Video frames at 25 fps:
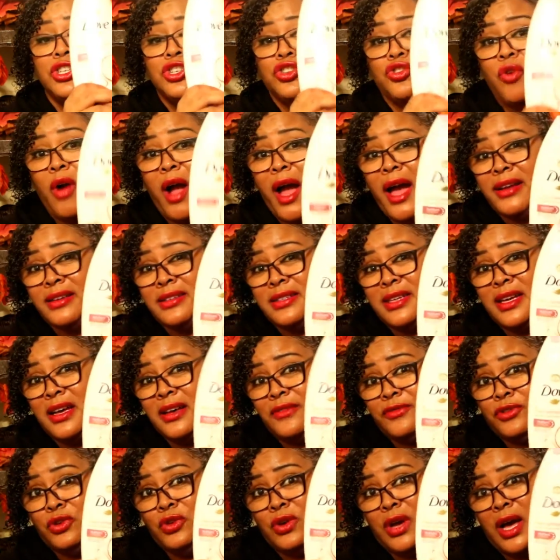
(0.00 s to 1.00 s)
Try
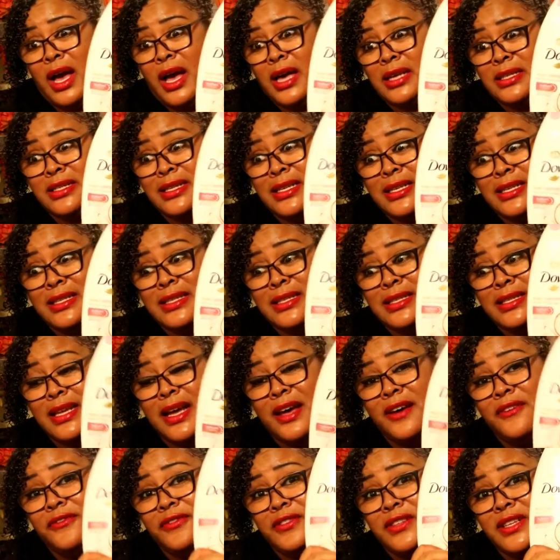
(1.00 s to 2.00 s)
Dove, you guys. This
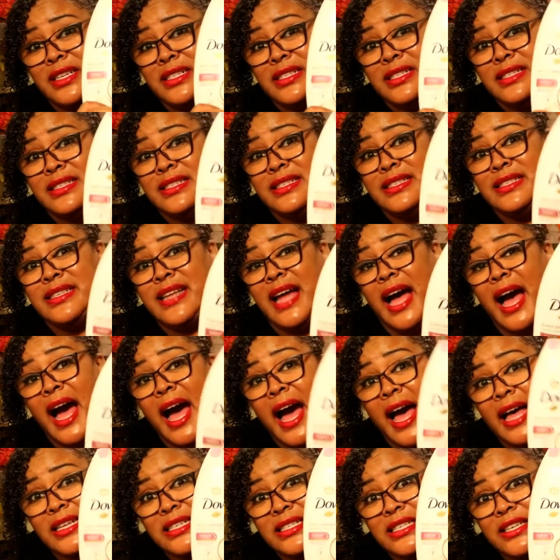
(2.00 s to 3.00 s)
stuff does
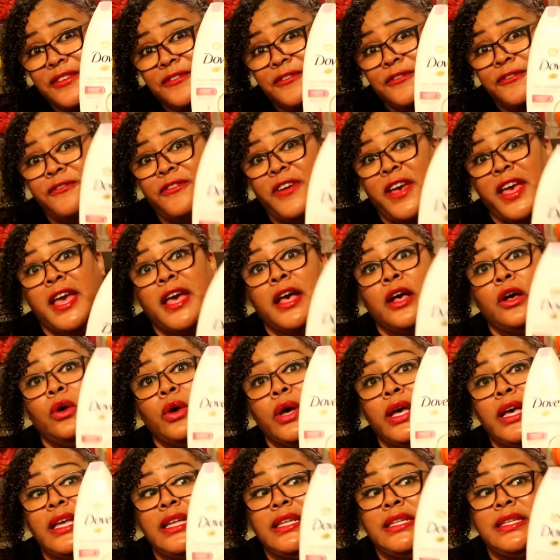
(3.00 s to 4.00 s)
not
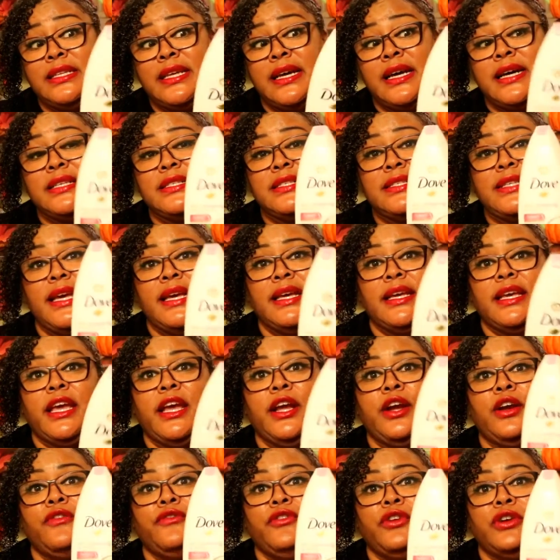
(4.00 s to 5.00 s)
fail. It does take
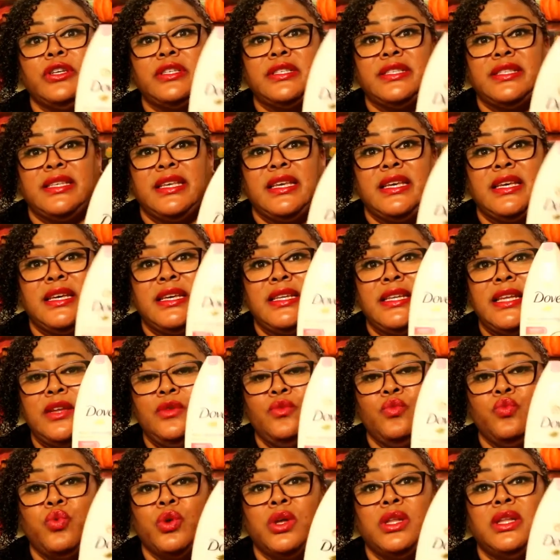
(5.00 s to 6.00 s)
care of your skin.
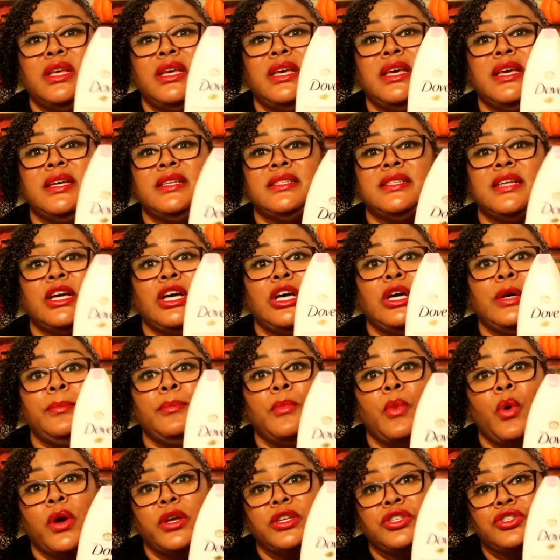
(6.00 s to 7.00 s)
It really is a good
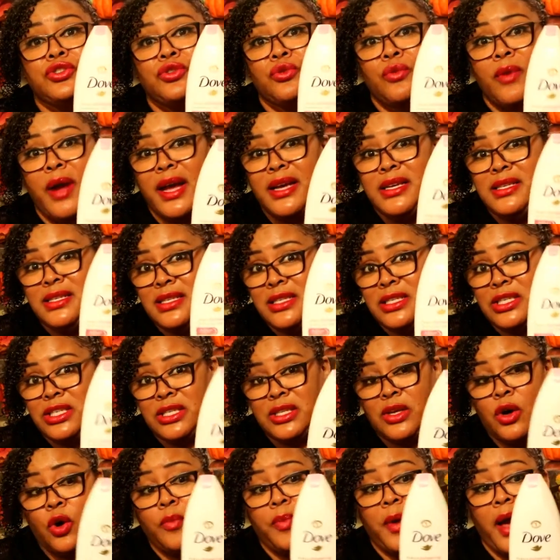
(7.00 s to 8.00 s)
moisturizing
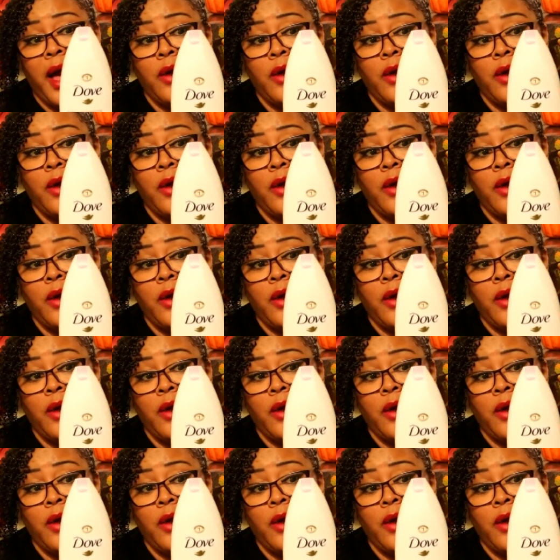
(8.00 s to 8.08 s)
soap.